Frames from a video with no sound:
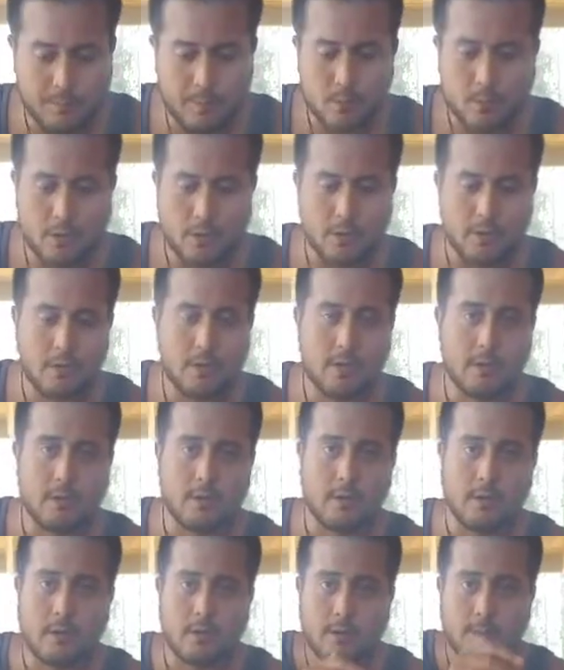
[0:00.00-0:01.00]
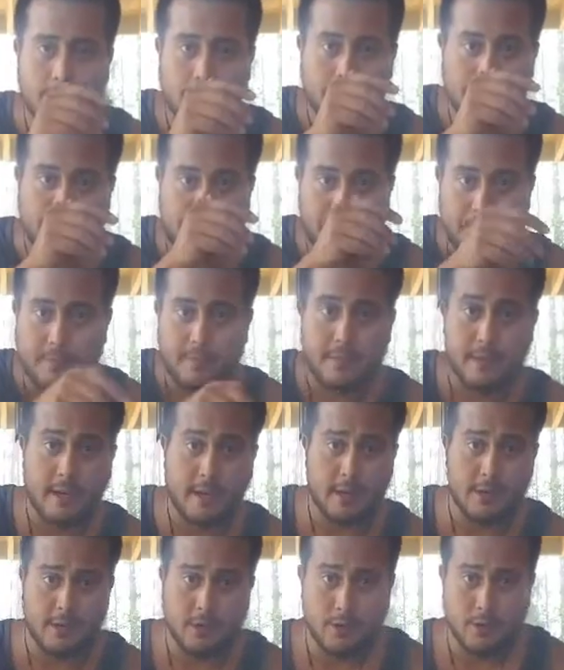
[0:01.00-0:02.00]
important
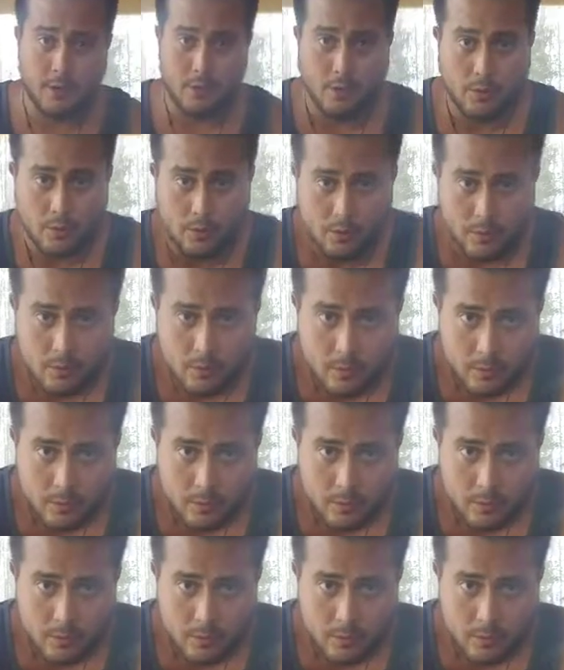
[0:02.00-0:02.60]
that you